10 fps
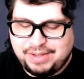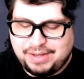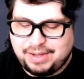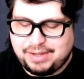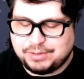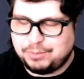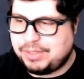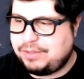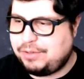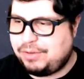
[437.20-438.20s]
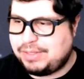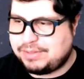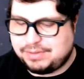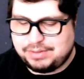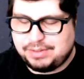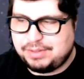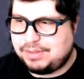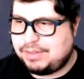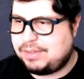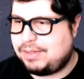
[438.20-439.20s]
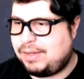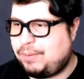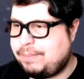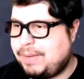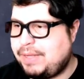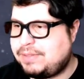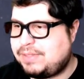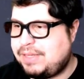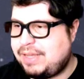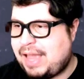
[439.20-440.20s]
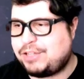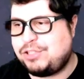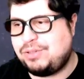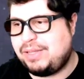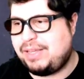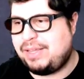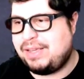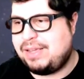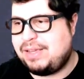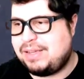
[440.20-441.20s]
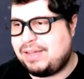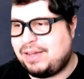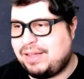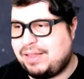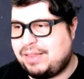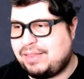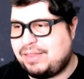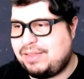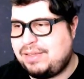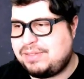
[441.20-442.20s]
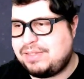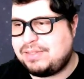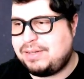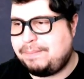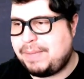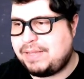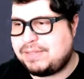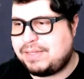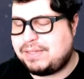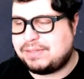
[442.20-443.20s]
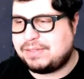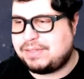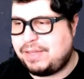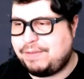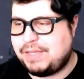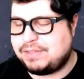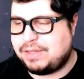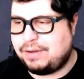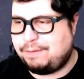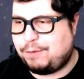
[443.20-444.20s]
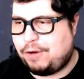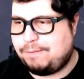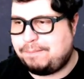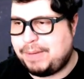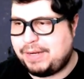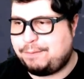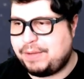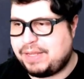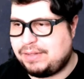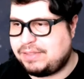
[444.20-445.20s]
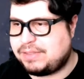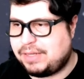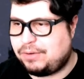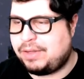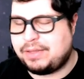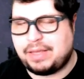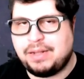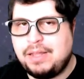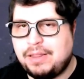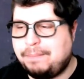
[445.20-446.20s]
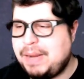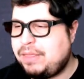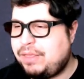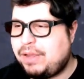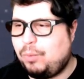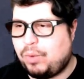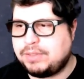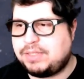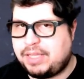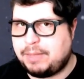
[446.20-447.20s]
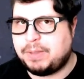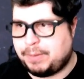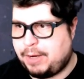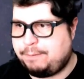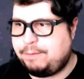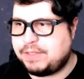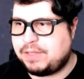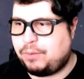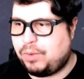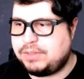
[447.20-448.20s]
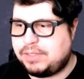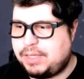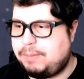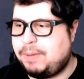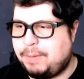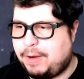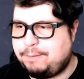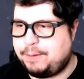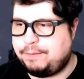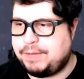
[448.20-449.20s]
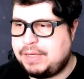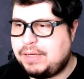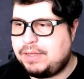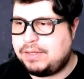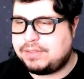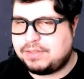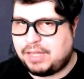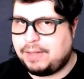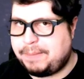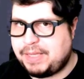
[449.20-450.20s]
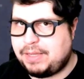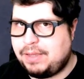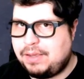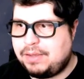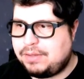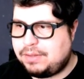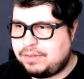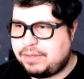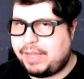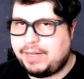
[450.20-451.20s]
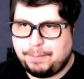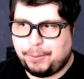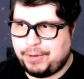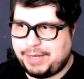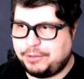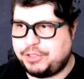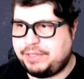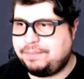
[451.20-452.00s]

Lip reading: So we're going to do this. We might see... Actually, this isn't amazing because this Eevee is going to evolve. But if we can at least kind of... Again, the main thing I want to keep them off of is I want to keep them off of Celebi gaining more energy.